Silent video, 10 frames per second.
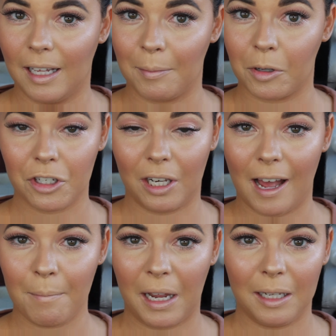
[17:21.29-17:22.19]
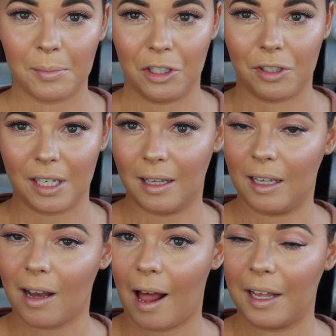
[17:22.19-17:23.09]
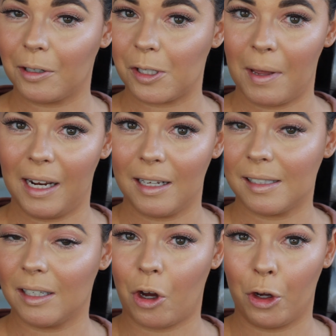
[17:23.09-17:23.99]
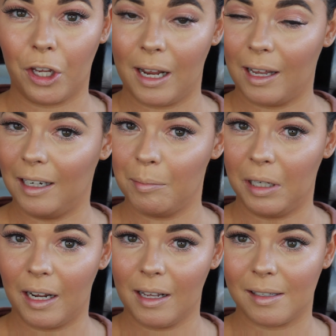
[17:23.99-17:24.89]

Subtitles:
I'm going to line my lips using the Kylie Cosmetics Coconut Lip Liner.